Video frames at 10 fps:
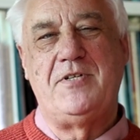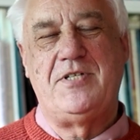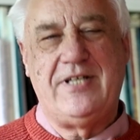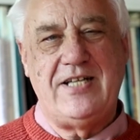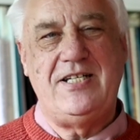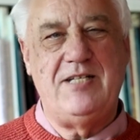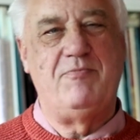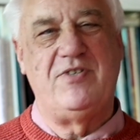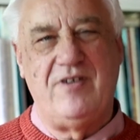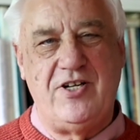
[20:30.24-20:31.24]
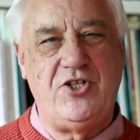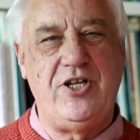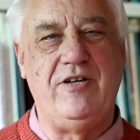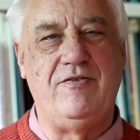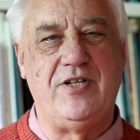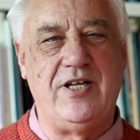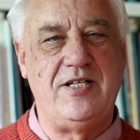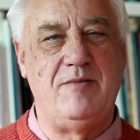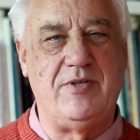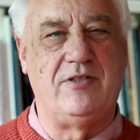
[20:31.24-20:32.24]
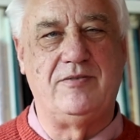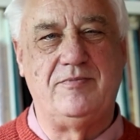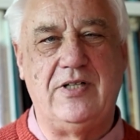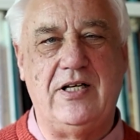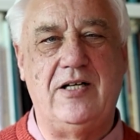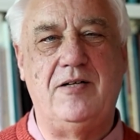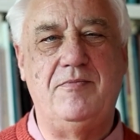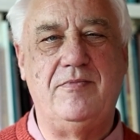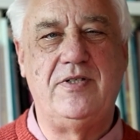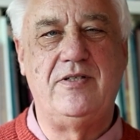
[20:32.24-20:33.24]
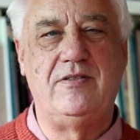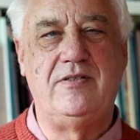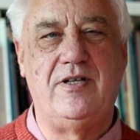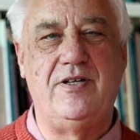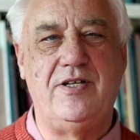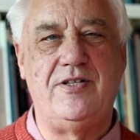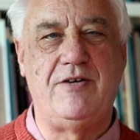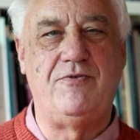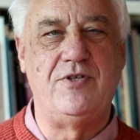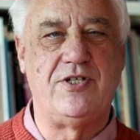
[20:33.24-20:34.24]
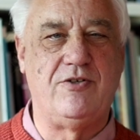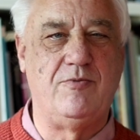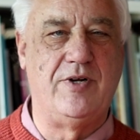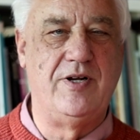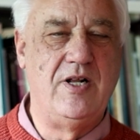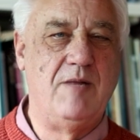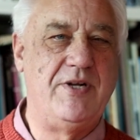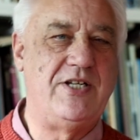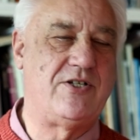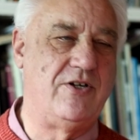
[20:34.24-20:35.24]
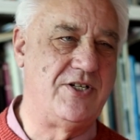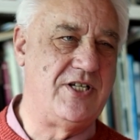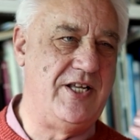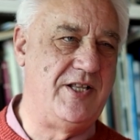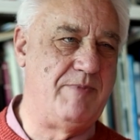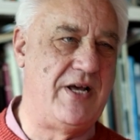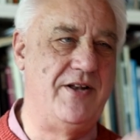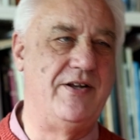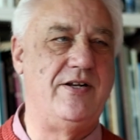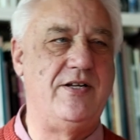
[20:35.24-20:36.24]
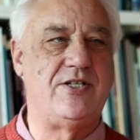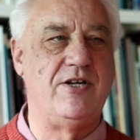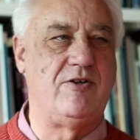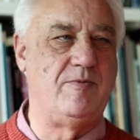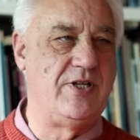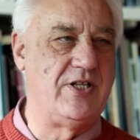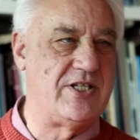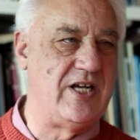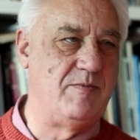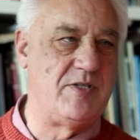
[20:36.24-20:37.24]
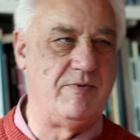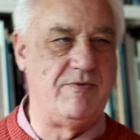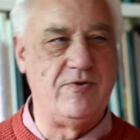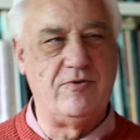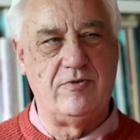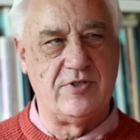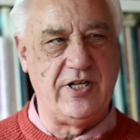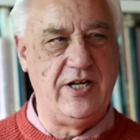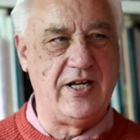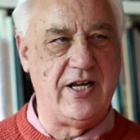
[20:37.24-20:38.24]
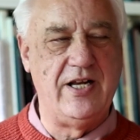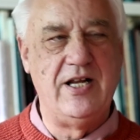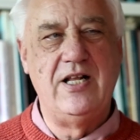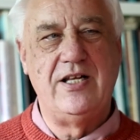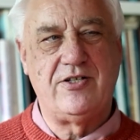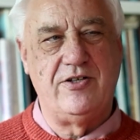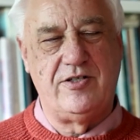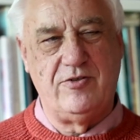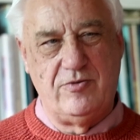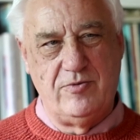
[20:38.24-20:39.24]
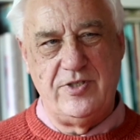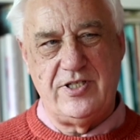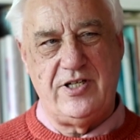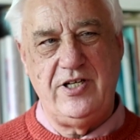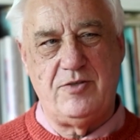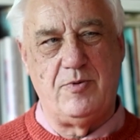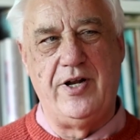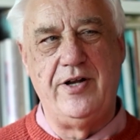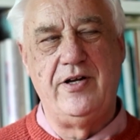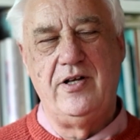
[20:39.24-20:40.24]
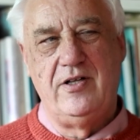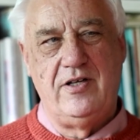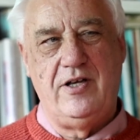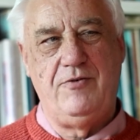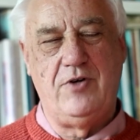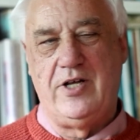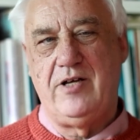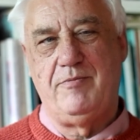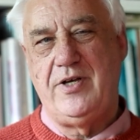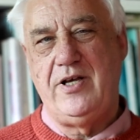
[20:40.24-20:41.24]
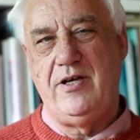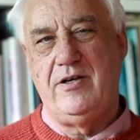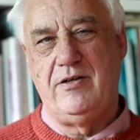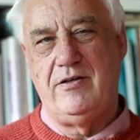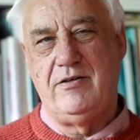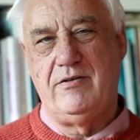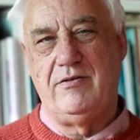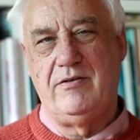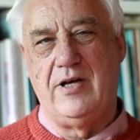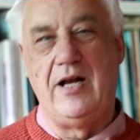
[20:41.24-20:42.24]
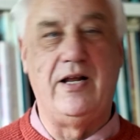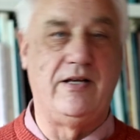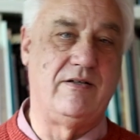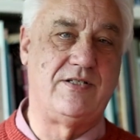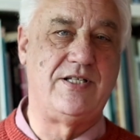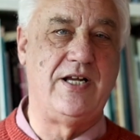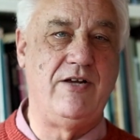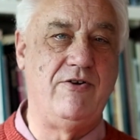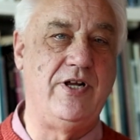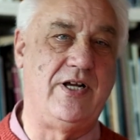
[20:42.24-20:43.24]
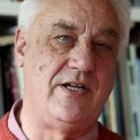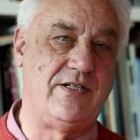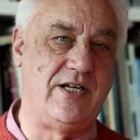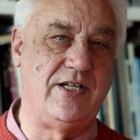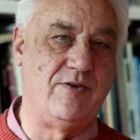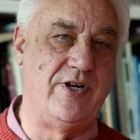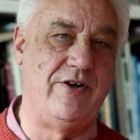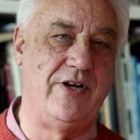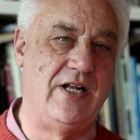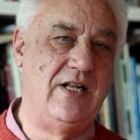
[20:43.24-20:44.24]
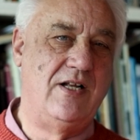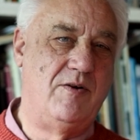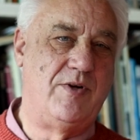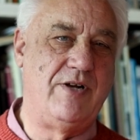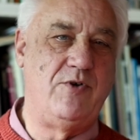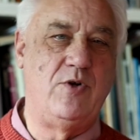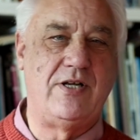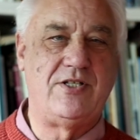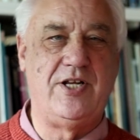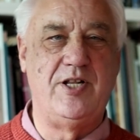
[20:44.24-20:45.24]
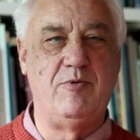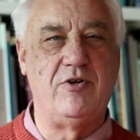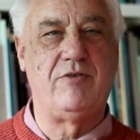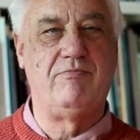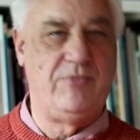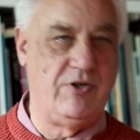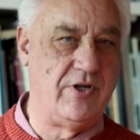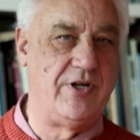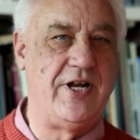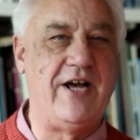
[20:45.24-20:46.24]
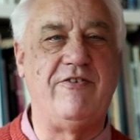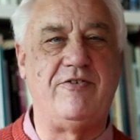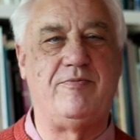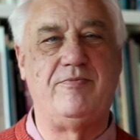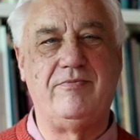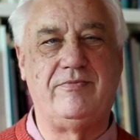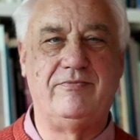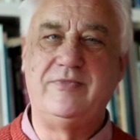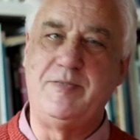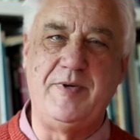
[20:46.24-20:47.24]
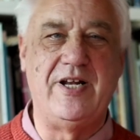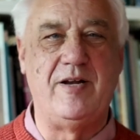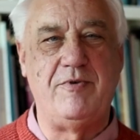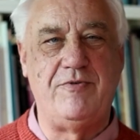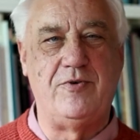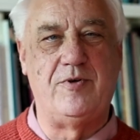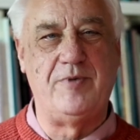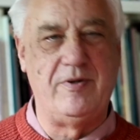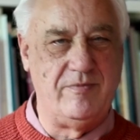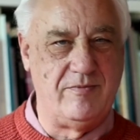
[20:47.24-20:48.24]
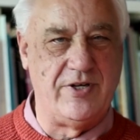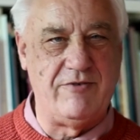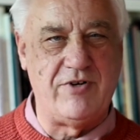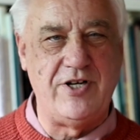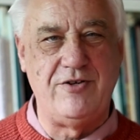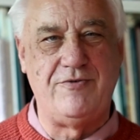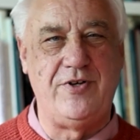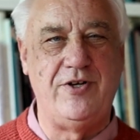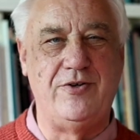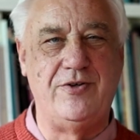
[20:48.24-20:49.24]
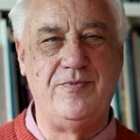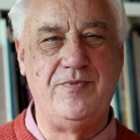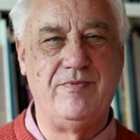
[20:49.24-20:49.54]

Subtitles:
to get it achieved and get it built, therefore is a good one. But it's got to hit the button, and it's no good being the same as before or seen again. It's got to always, each one, if you like, I like to say unique. I'd say to an owner, whatever you see in the book, you can't have. It's been done before, but whatever I do for you